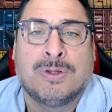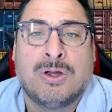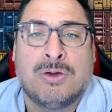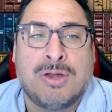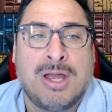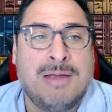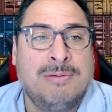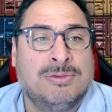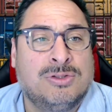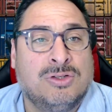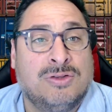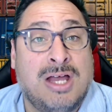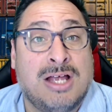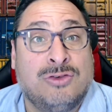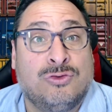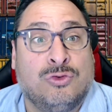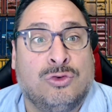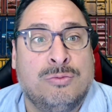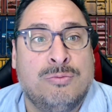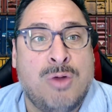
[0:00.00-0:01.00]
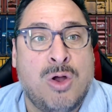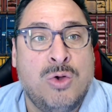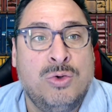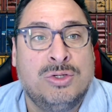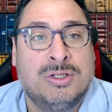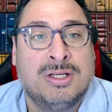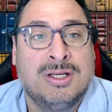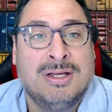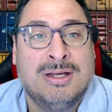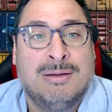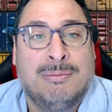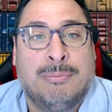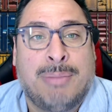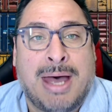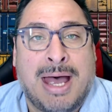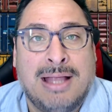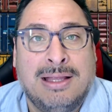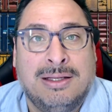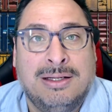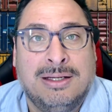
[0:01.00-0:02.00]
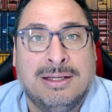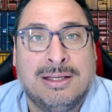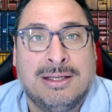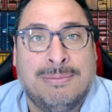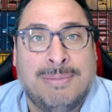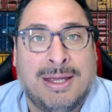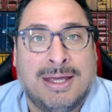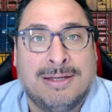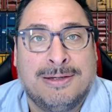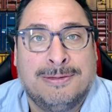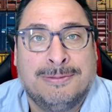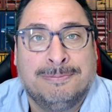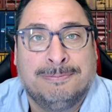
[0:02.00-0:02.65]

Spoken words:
Okay, so that's remote pilot in command.